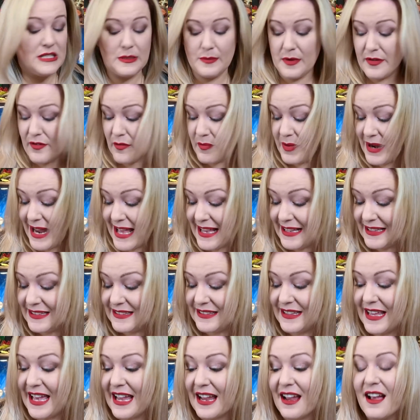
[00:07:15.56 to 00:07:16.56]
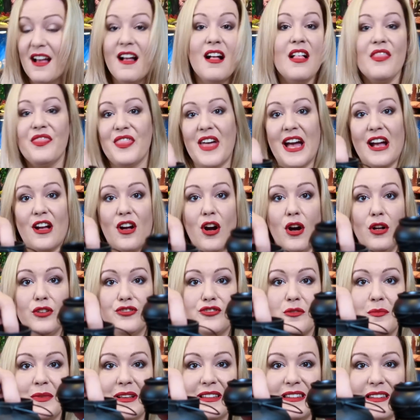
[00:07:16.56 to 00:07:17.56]
to be replacing that
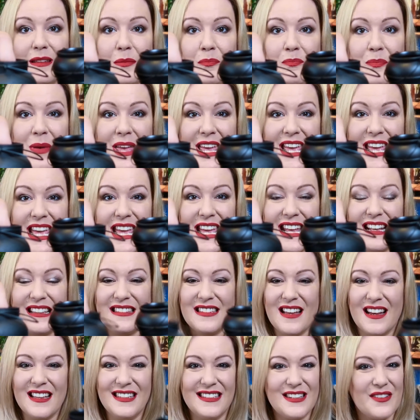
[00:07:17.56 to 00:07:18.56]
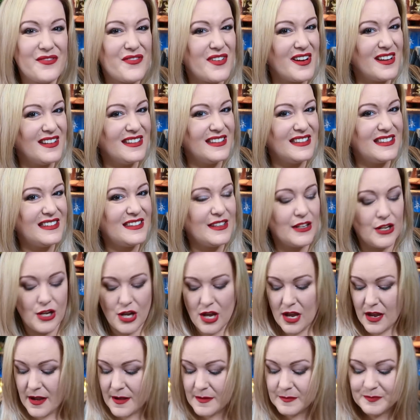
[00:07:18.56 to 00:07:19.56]
cauldron, because it's a big size difference, you
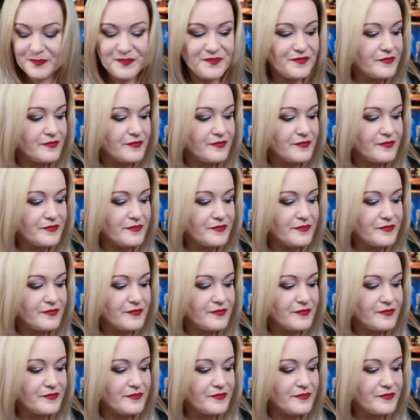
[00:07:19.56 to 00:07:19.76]
know?